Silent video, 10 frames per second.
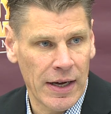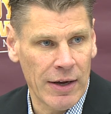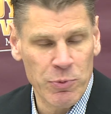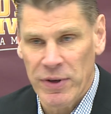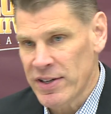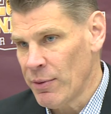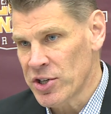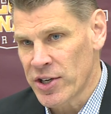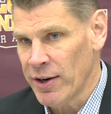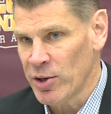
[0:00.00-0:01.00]
I was pleased how we
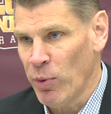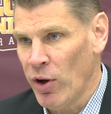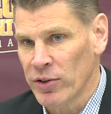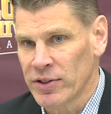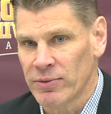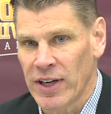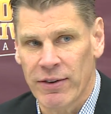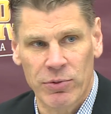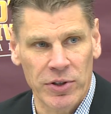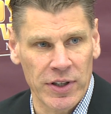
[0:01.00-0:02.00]
shared the ball.
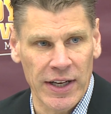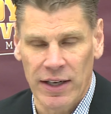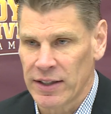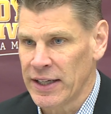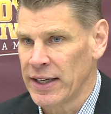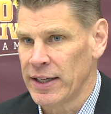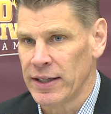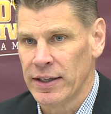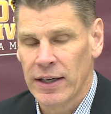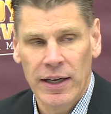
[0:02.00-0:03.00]
Sometimes when you can get a lead
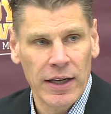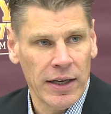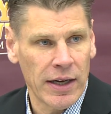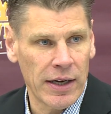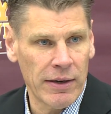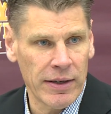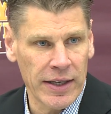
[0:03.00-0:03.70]
and